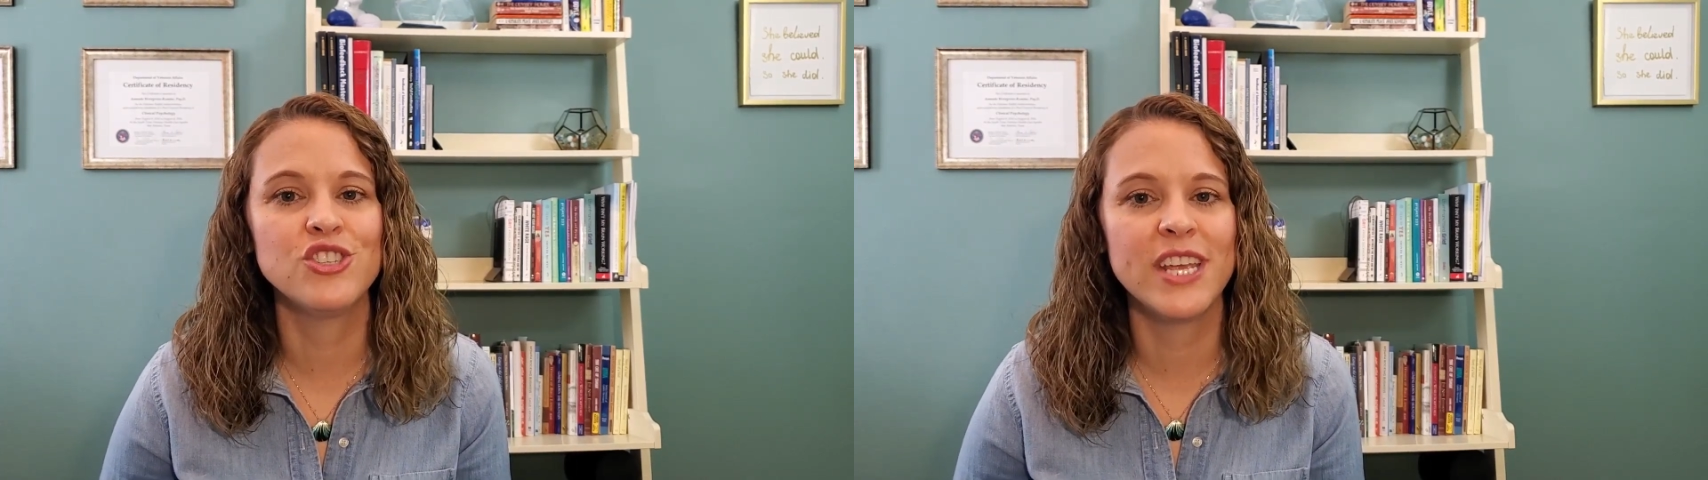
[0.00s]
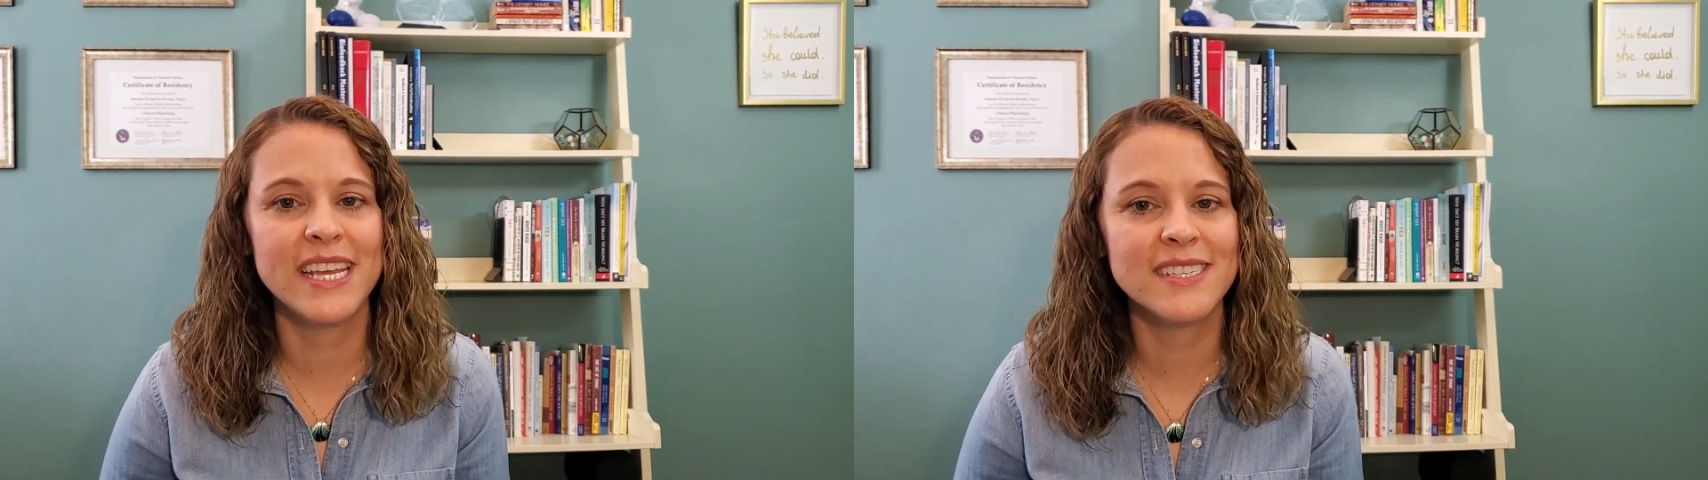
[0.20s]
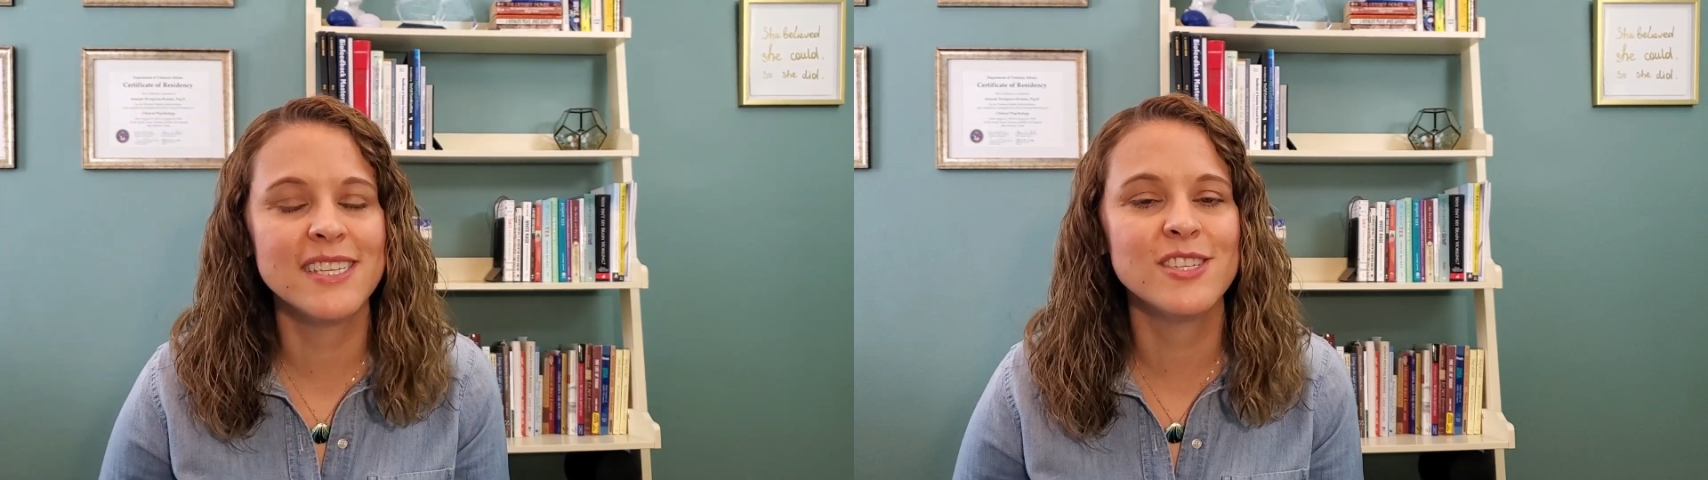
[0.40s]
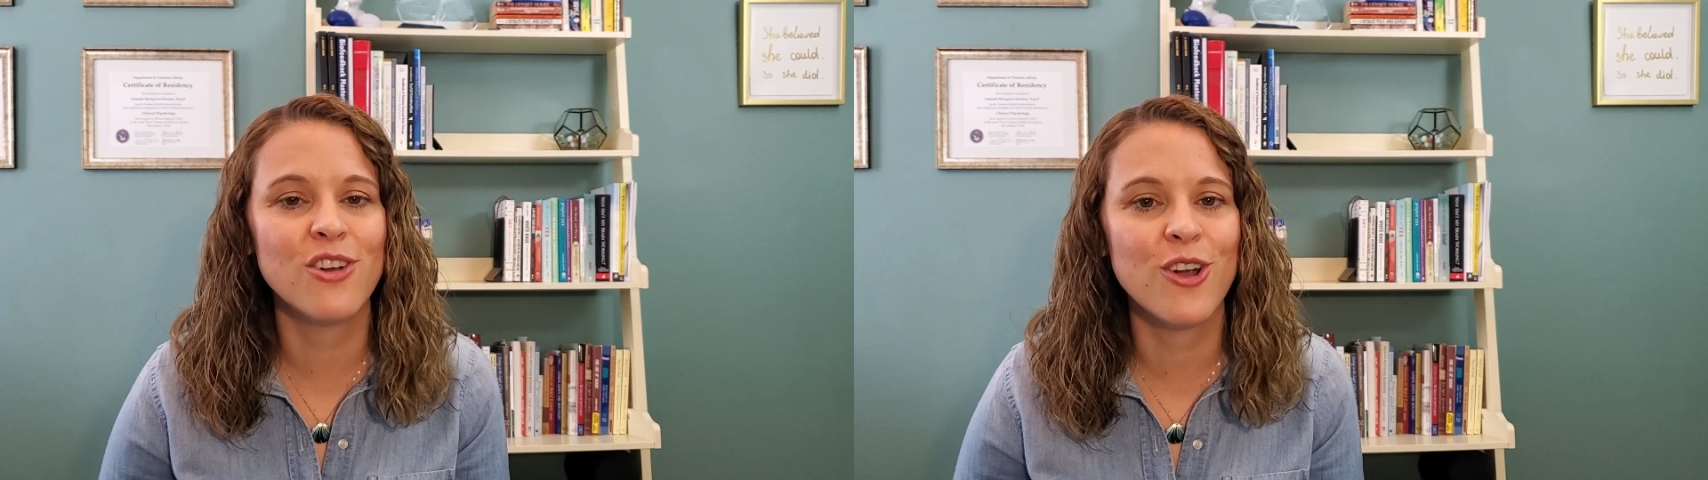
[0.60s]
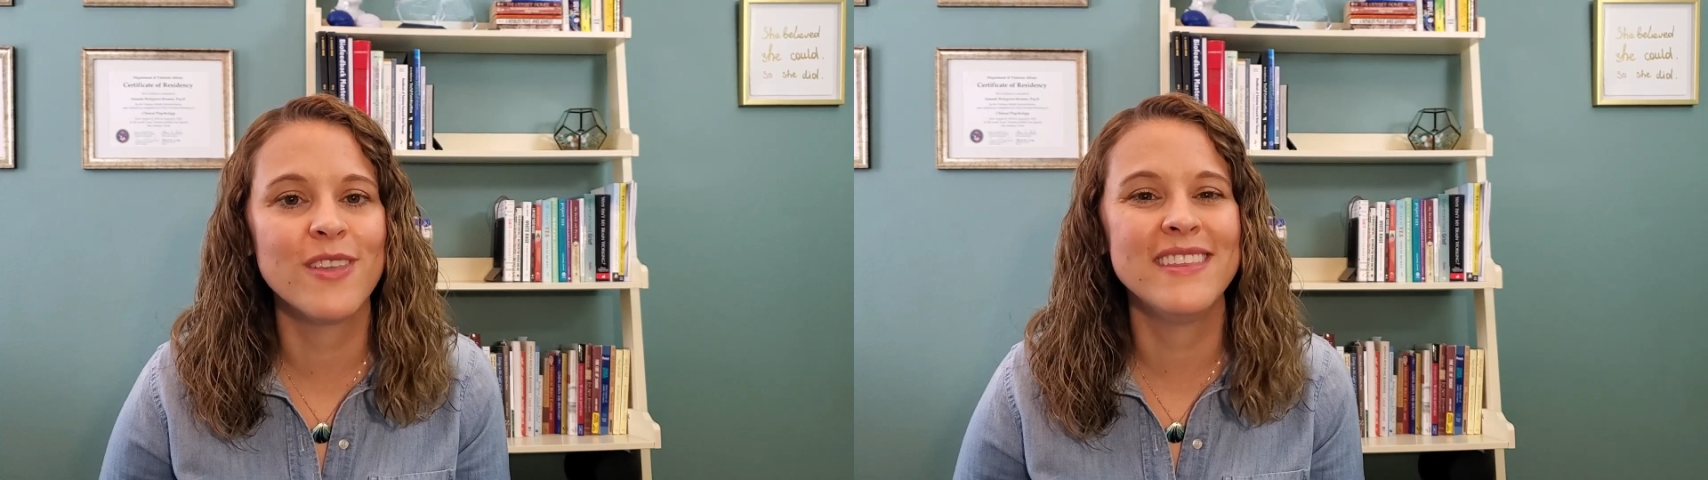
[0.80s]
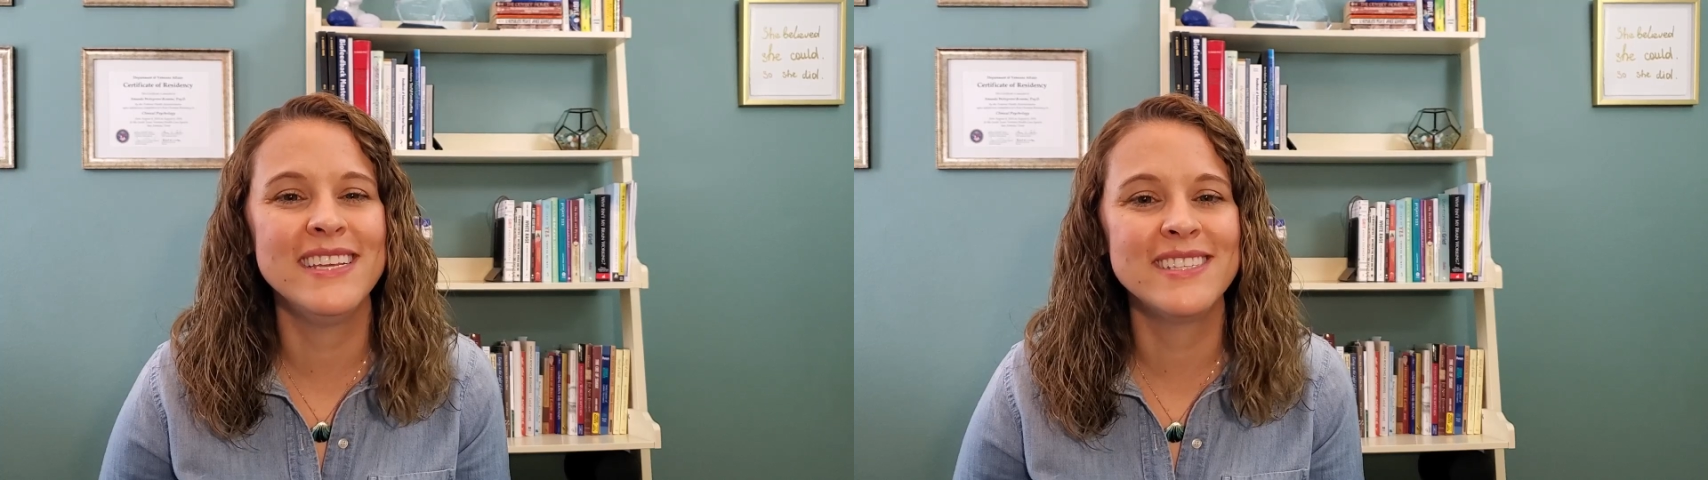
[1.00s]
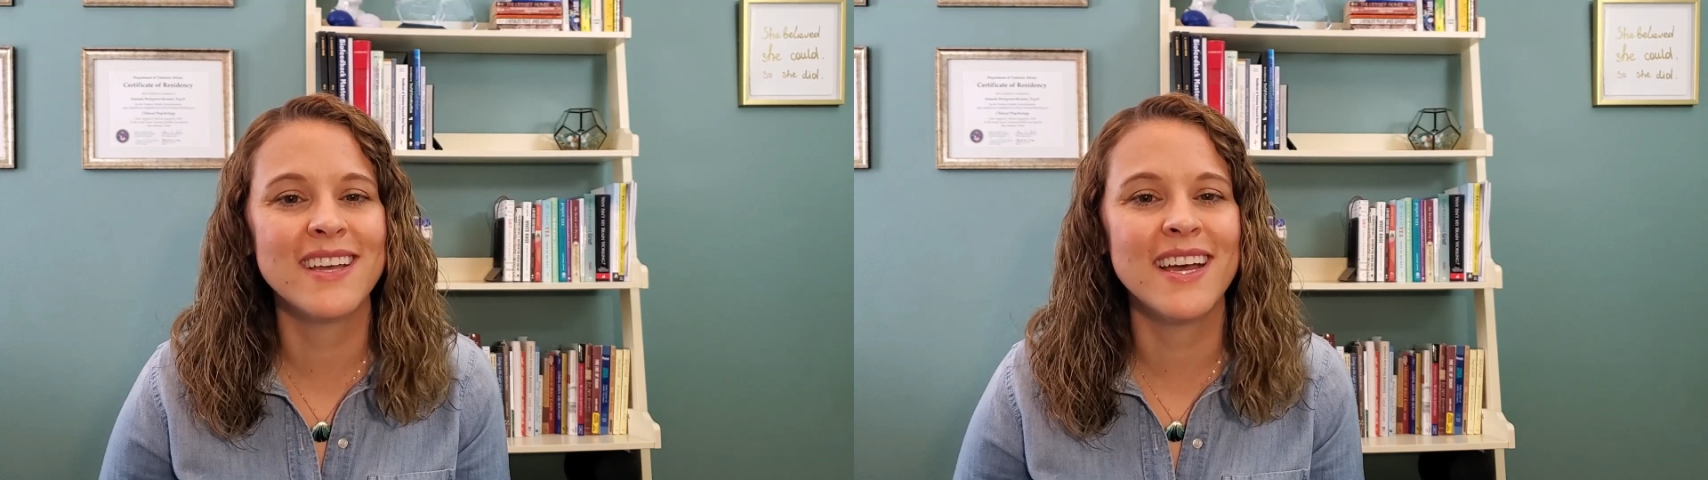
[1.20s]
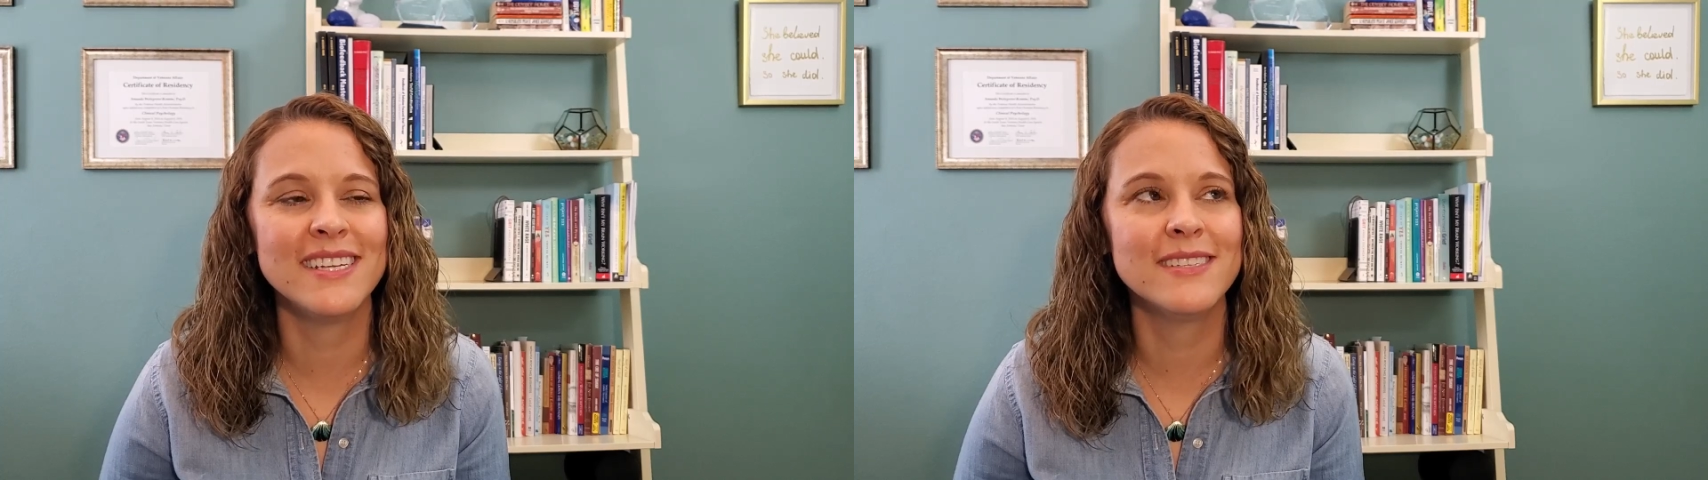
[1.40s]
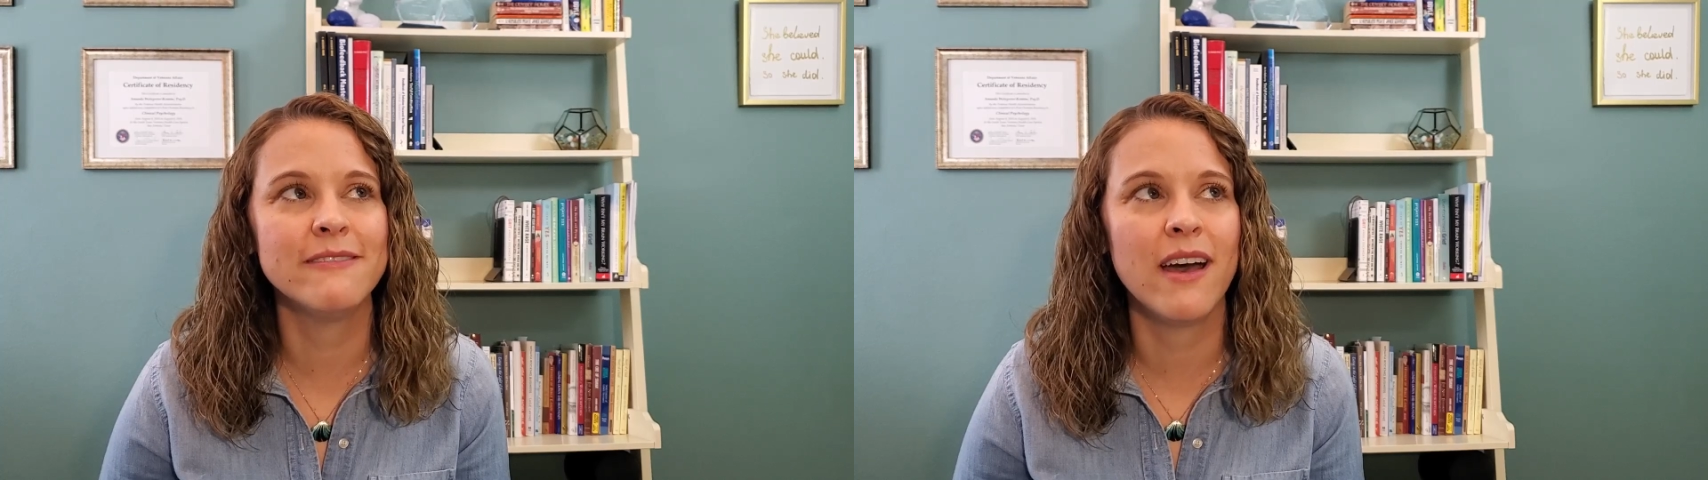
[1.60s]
chances are these kinds of